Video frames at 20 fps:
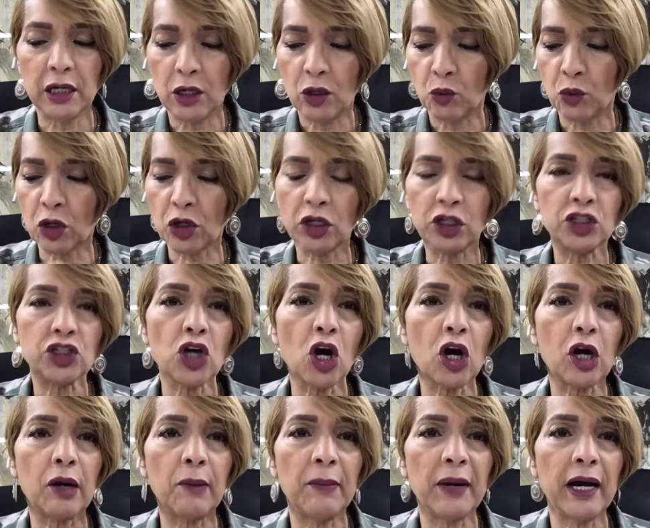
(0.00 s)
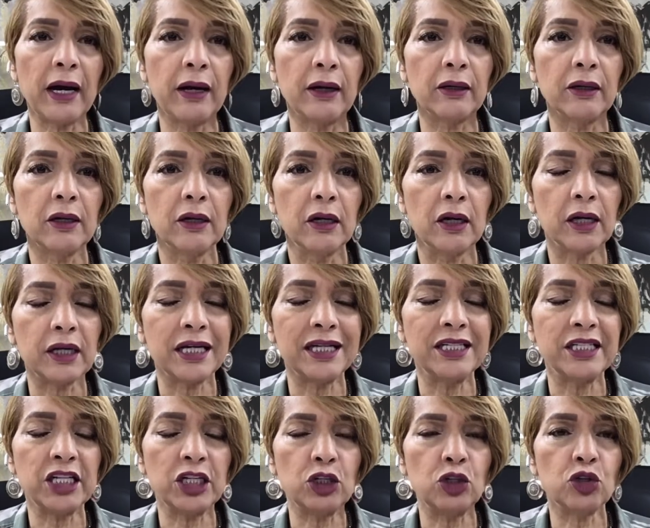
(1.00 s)
We're going to talk about, uh,
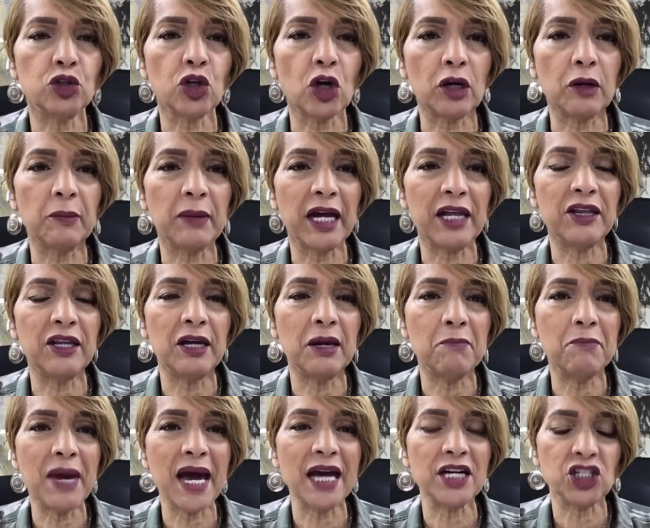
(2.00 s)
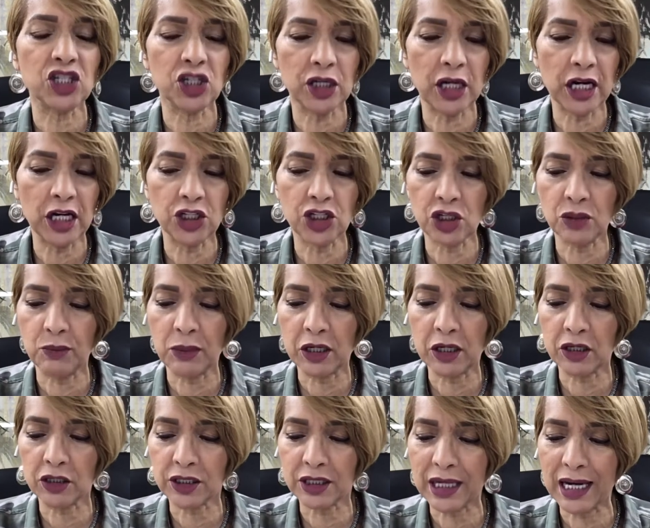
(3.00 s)
continue talking about the imagination
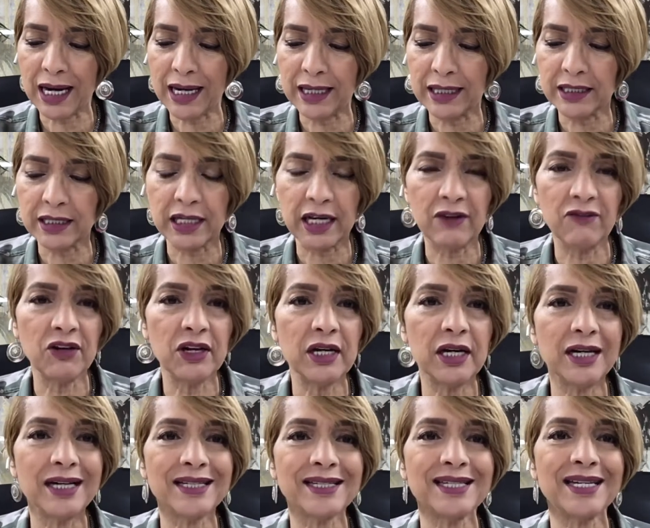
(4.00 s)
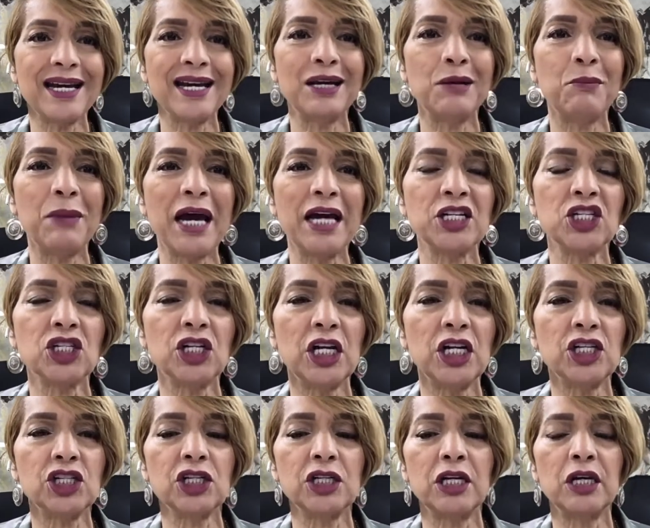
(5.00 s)
because God has given us an
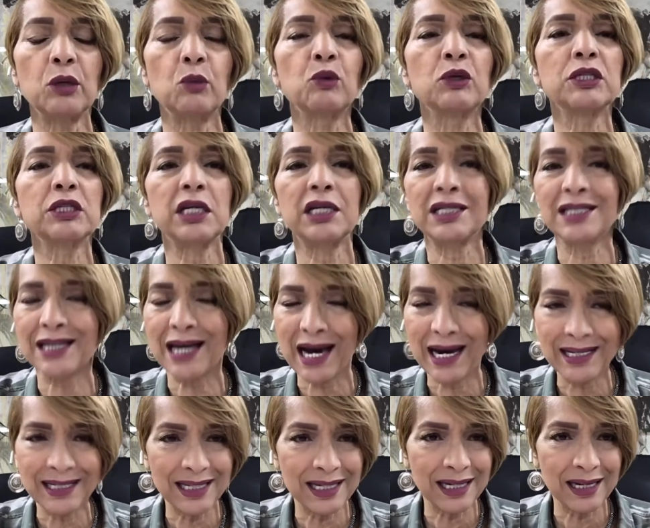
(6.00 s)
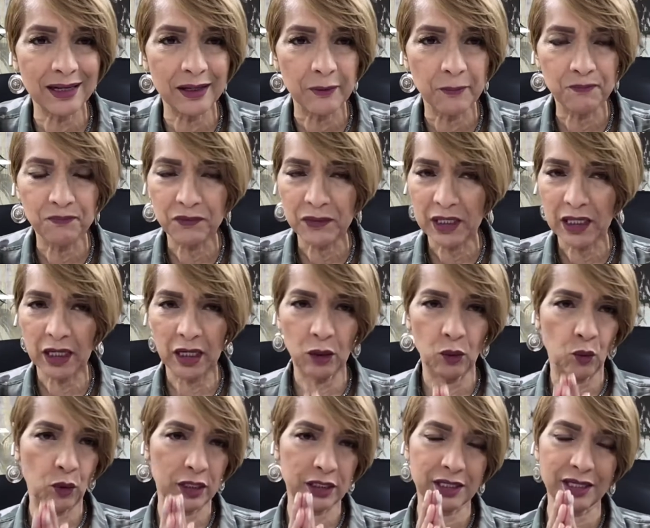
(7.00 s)
imagination. It was His idea, it
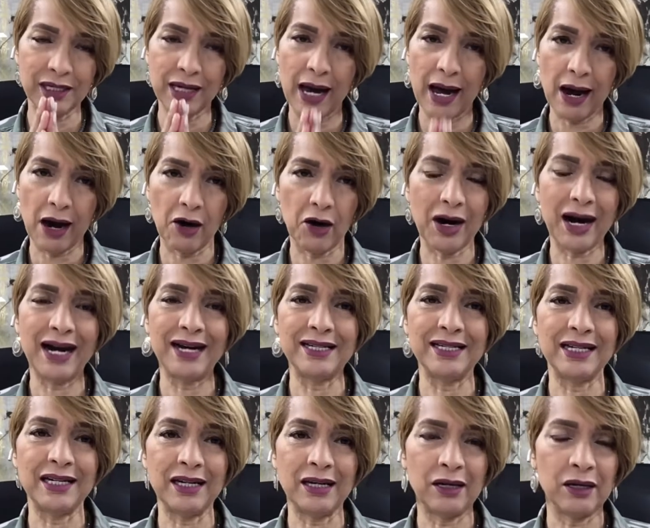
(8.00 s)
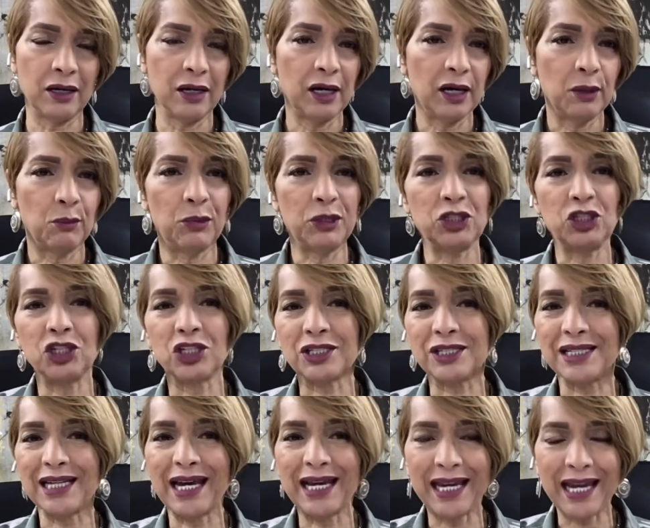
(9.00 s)
wasn't our idea. But just
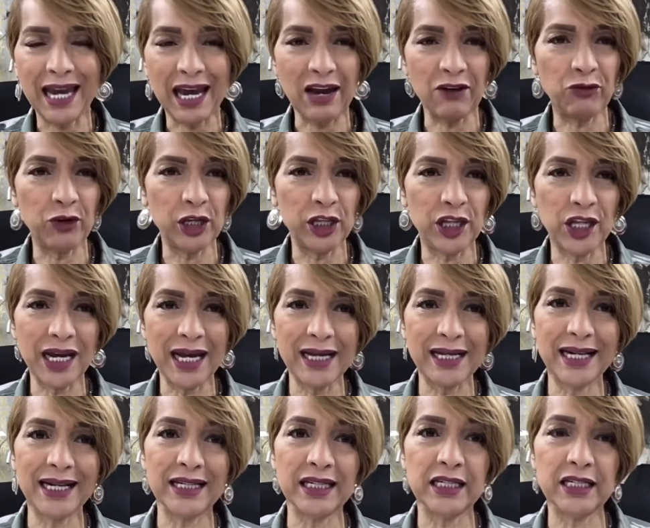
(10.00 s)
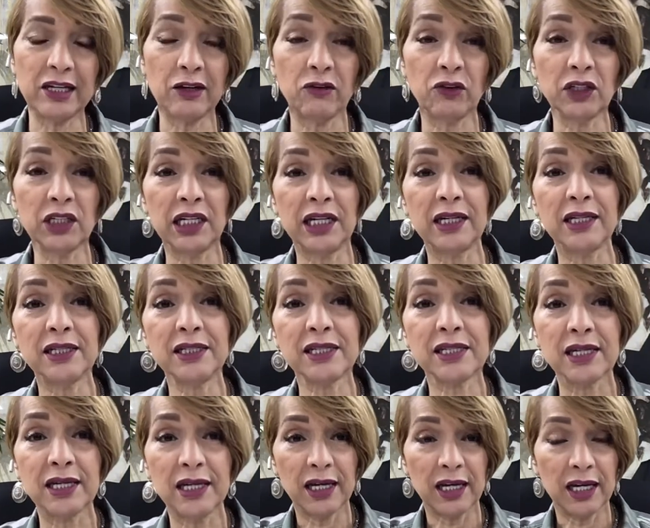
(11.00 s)
like everything that the devil does,
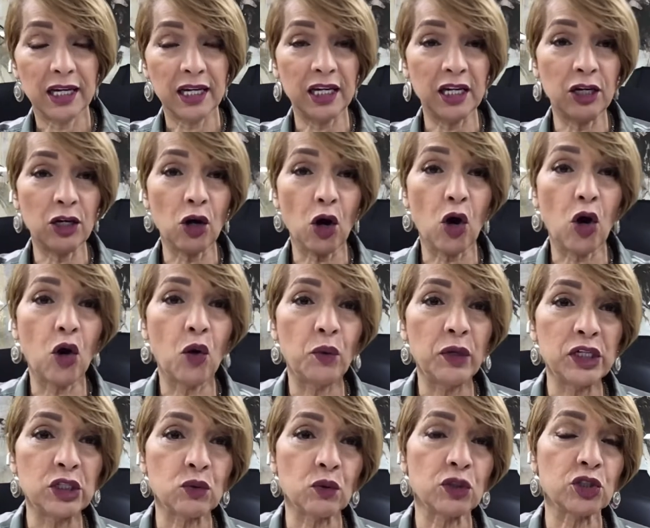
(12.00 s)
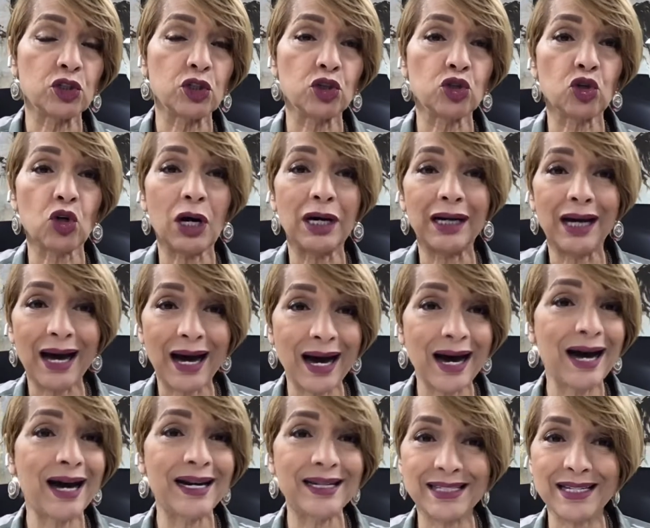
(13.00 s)
he always wants to try to
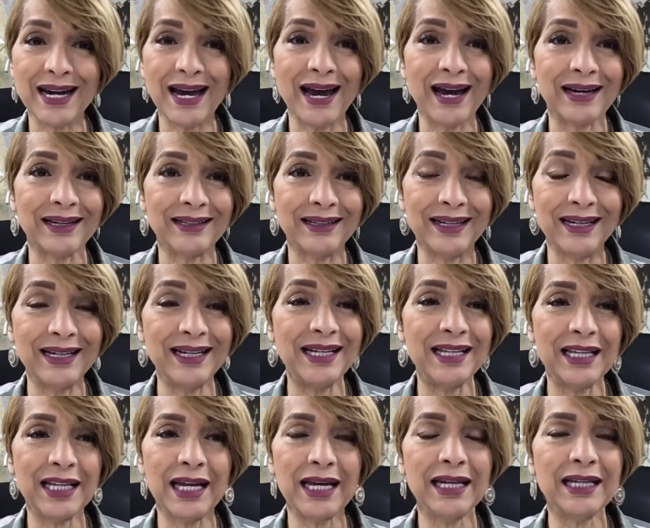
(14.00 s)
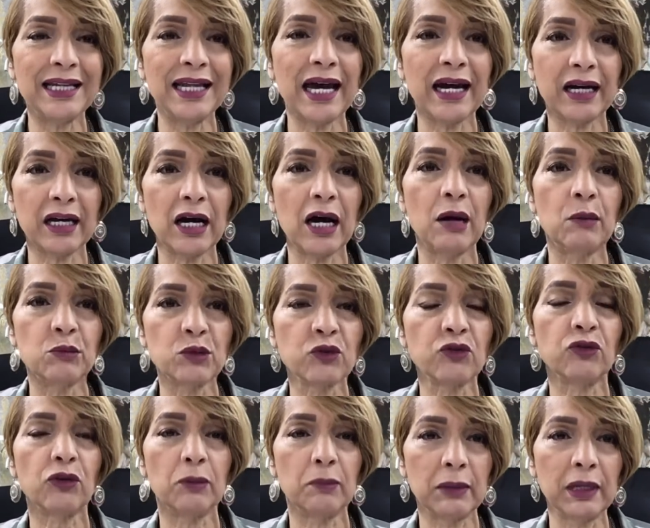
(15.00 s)
hijack anything that comes
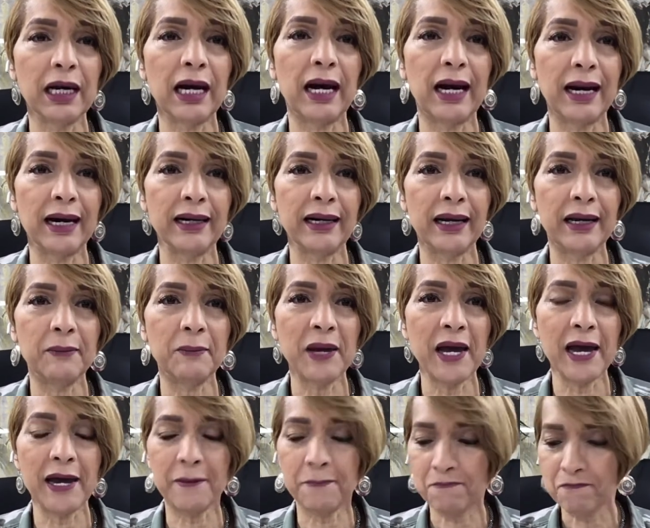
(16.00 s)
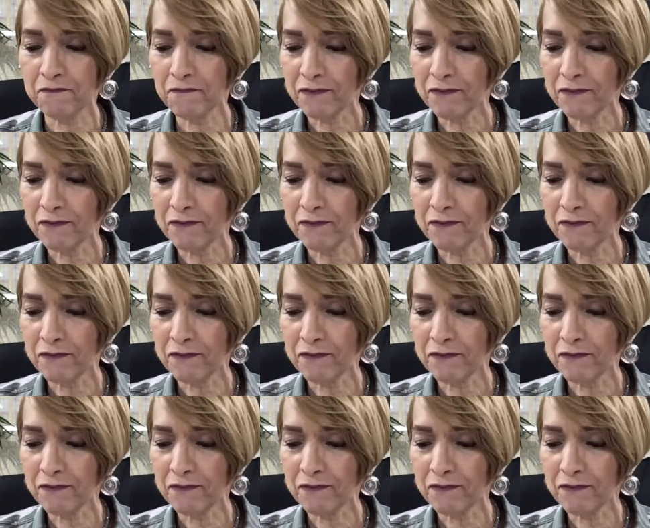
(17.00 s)
from God. Amen.